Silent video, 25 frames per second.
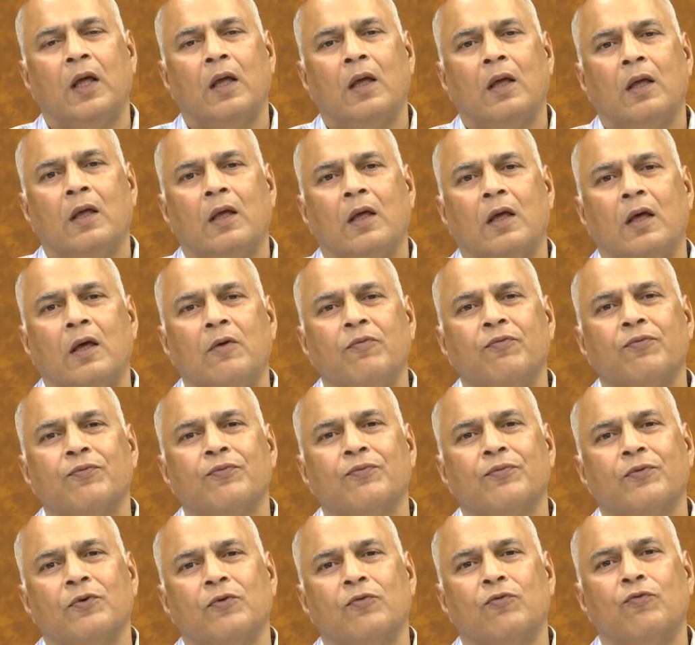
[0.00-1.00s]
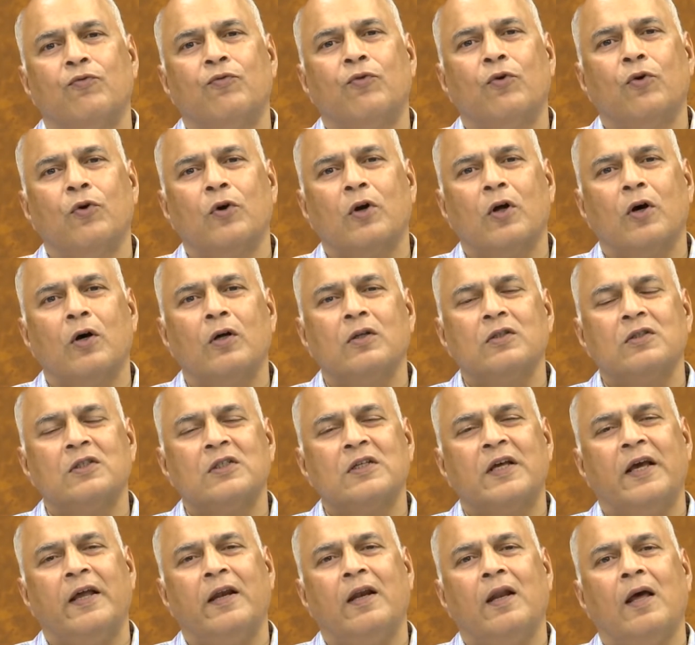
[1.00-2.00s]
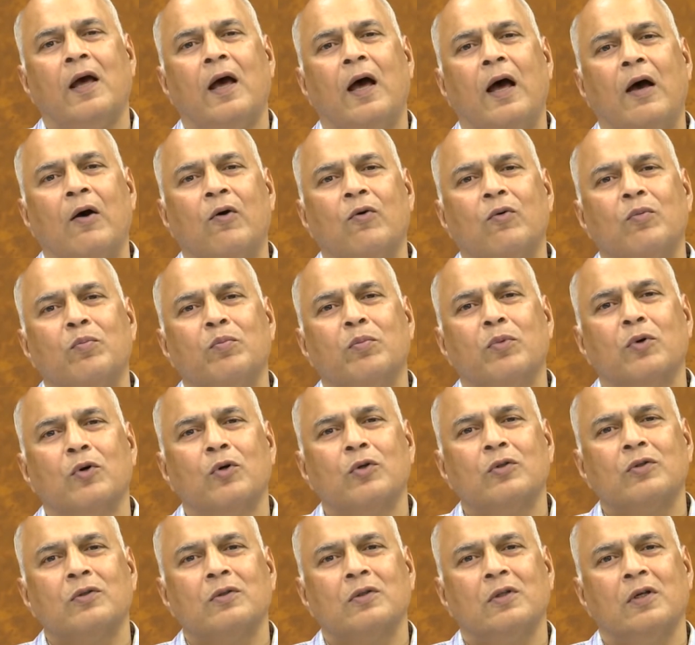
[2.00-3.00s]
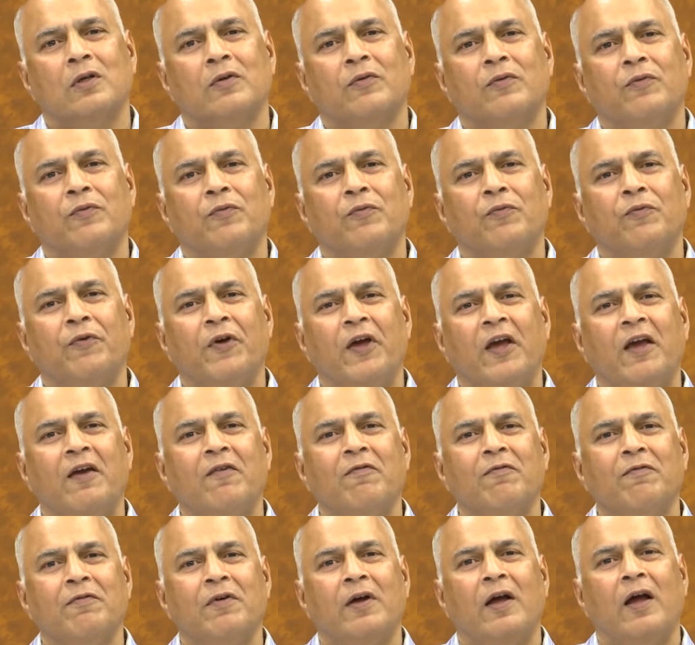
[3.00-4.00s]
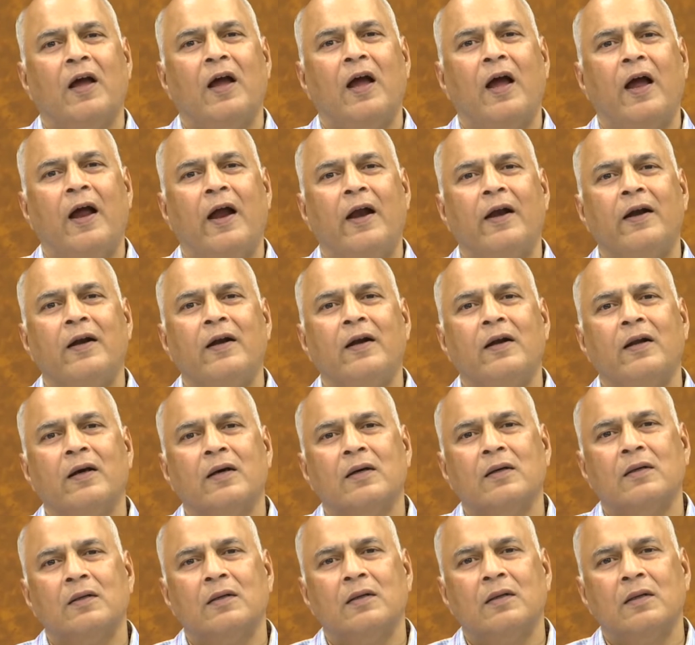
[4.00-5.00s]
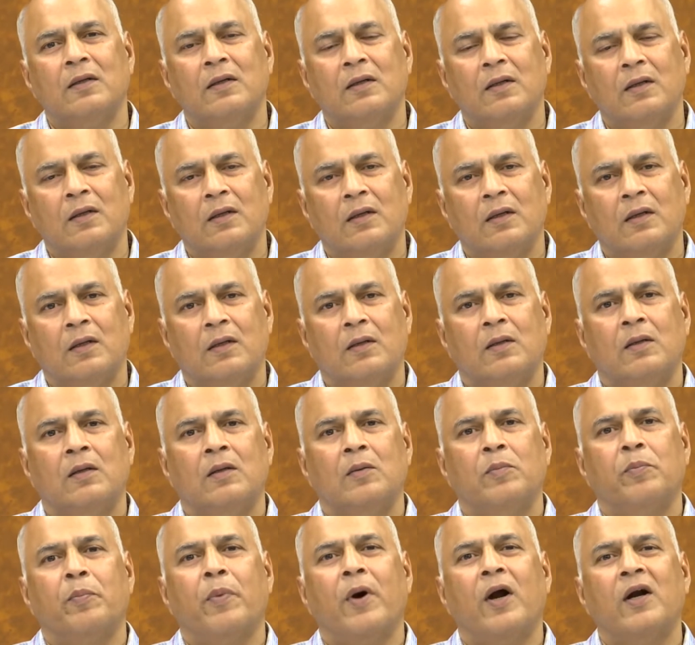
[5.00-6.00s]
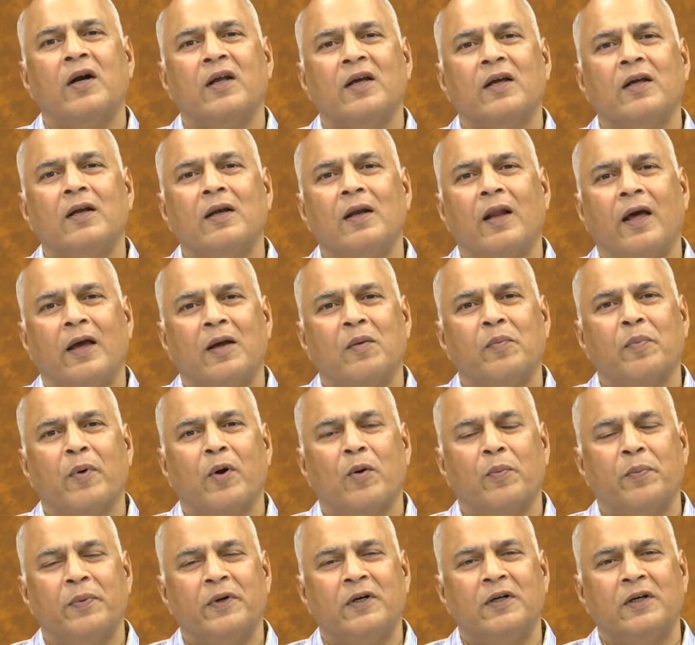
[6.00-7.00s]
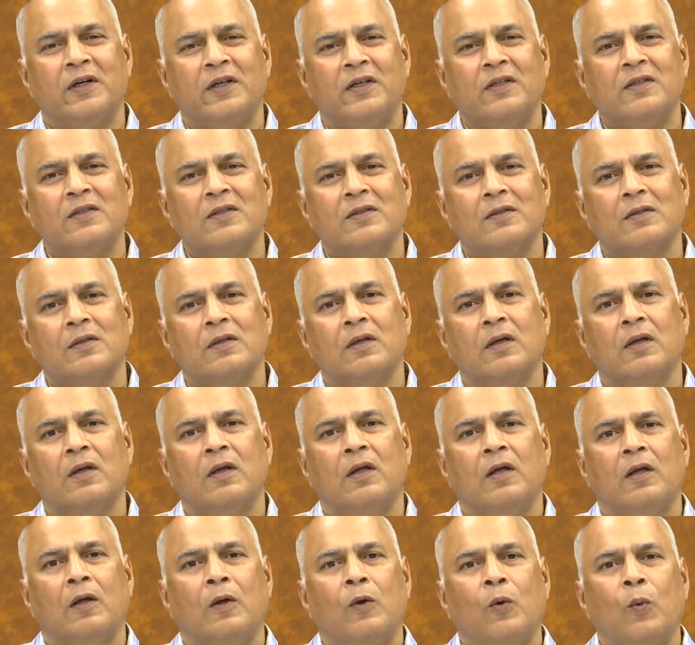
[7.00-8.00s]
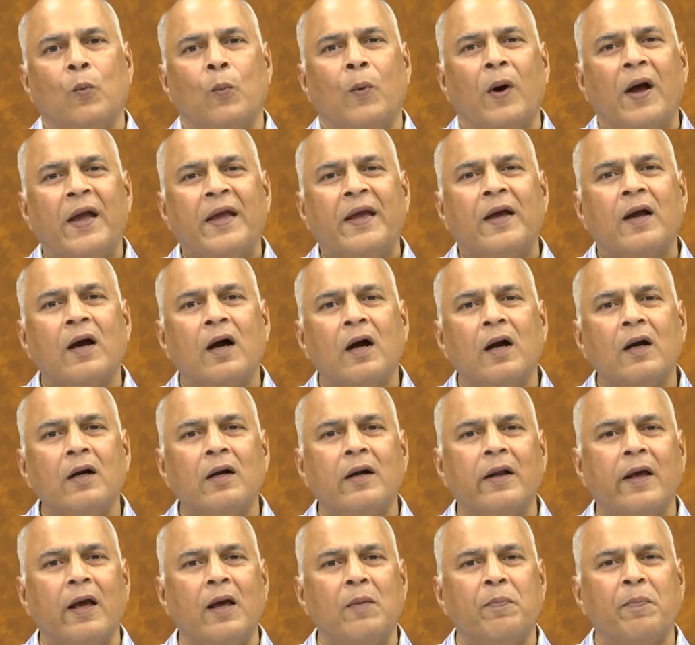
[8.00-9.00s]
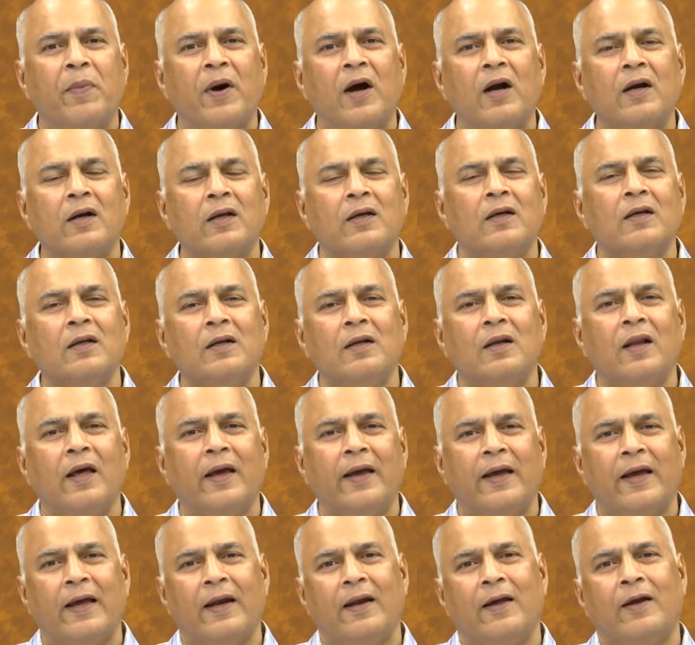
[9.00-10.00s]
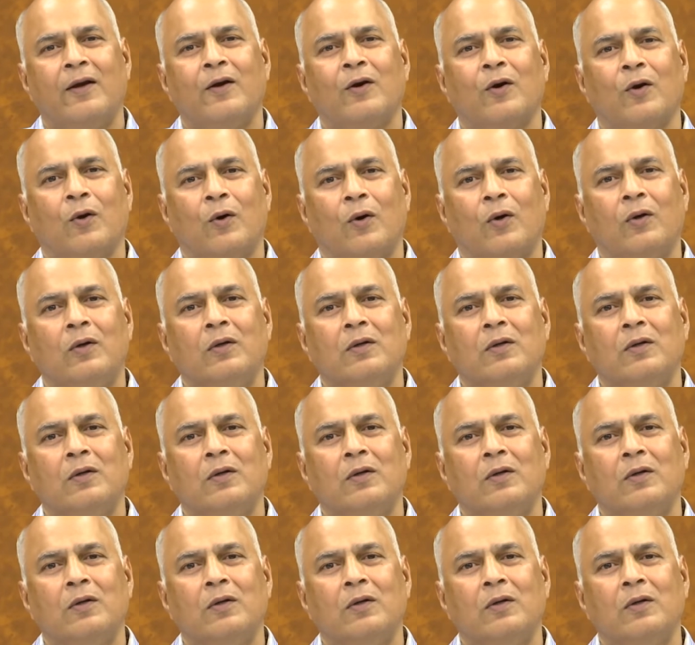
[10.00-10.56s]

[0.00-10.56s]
if photons can have both wave and particle like properties, why can't a particle like electron,